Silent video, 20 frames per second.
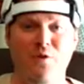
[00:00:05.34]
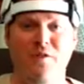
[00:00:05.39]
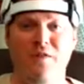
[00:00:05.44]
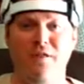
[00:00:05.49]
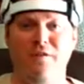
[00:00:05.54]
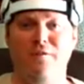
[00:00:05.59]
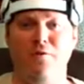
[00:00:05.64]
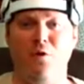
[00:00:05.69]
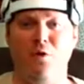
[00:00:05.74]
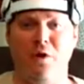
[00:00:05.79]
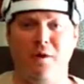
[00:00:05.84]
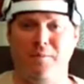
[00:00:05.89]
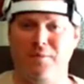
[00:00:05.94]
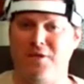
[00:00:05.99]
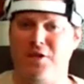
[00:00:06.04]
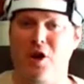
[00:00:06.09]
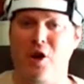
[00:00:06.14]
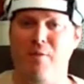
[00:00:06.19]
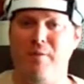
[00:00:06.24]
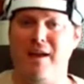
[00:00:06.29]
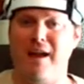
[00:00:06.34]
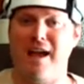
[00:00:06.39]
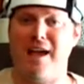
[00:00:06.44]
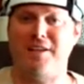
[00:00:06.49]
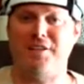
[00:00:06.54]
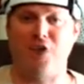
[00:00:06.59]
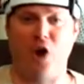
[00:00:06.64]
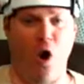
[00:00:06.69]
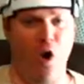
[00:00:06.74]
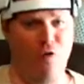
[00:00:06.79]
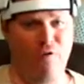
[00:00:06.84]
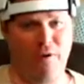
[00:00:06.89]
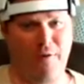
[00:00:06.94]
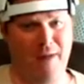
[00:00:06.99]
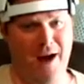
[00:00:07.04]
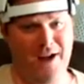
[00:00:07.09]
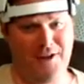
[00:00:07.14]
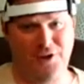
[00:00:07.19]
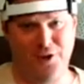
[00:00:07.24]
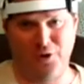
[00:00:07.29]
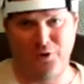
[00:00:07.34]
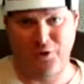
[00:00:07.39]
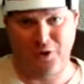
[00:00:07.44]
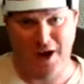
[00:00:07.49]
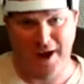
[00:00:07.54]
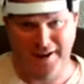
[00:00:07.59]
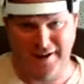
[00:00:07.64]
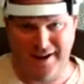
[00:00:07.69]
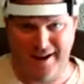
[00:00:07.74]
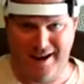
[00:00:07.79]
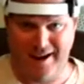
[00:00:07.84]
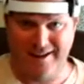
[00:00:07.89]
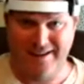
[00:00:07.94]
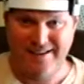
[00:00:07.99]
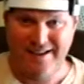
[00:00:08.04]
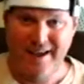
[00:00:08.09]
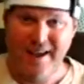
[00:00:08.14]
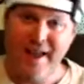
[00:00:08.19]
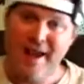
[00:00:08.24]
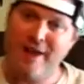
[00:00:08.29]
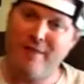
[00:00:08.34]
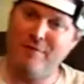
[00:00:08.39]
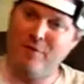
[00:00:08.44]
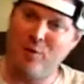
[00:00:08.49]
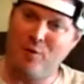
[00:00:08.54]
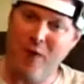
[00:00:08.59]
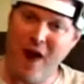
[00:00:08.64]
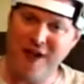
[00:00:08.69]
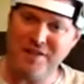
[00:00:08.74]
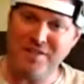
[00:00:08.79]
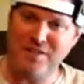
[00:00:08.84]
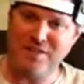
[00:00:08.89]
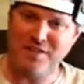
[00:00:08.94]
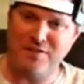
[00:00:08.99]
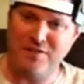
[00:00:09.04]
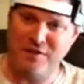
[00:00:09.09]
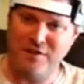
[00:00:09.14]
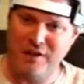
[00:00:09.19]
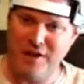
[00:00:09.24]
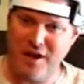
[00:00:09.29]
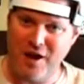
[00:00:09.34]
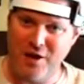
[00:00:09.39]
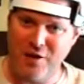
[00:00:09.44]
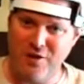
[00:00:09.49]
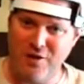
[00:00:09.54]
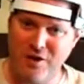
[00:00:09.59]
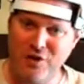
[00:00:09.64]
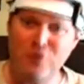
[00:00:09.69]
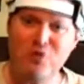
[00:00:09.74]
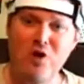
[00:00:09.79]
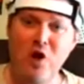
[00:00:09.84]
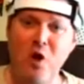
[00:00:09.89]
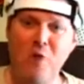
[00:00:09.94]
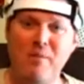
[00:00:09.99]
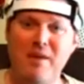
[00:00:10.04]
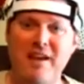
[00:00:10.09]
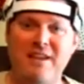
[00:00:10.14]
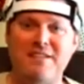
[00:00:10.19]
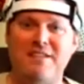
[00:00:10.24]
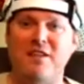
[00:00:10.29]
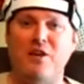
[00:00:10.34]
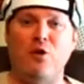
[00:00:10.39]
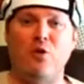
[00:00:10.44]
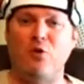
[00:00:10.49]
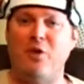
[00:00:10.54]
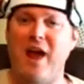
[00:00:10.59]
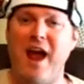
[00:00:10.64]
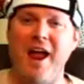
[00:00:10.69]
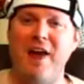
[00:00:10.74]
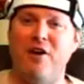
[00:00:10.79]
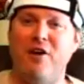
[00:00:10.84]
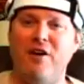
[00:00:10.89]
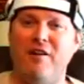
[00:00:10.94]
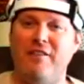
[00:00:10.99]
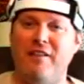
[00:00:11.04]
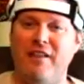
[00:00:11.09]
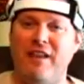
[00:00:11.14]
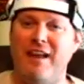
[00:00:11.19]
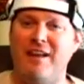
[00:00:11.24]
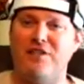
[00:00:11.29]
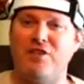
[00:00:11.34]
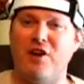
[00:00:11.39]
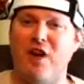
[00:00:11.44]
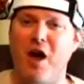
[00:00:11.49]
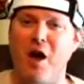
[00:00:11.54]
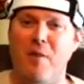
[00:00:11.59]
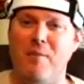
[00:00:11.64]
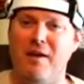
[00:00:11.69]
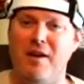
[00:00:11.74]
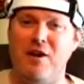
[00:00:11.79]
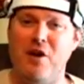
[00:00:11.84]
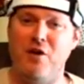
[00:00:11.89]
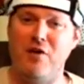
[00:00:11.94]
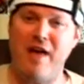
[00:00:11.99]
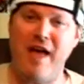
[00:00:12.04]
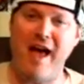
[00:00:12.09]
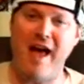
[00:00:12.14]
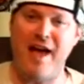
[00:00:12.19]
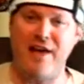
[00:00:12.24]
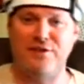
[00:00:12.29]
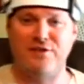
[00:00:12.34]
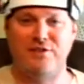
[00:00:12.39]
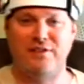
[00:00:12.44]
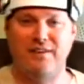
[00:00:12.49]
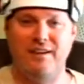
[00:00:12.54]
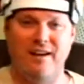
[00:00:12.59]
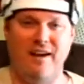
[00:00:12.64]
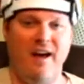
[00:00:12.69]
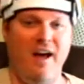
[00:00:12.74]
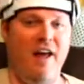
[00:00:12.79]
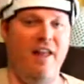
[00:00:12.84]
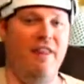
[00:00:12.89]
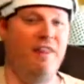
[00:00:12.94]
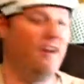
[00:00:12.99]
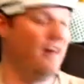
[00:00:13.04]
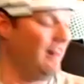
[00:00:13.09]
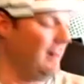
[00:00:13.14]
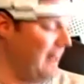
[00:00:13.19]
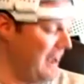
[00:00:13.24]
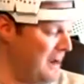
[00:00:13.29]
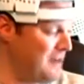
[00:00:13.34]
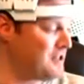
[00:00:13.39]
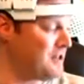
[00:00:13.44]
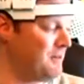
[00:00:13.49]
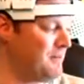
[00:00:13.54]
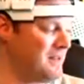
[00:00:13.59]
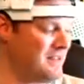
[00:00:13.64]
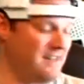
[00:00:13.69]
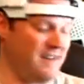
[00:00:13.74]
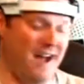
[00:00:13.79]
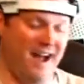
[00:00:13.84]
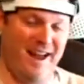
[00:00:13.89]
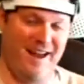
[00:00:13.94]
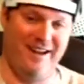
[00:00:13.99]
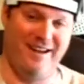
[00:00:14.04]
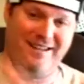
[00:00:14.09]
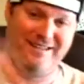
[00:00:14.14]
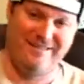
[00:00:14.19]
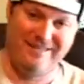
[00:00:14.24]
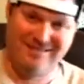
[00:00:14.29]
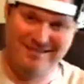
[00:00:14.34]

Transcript: you in the forums know me as Overmacho Grande. And if you're watching this video, you know me as the creator of the laser helmet known as the Laser Messiah.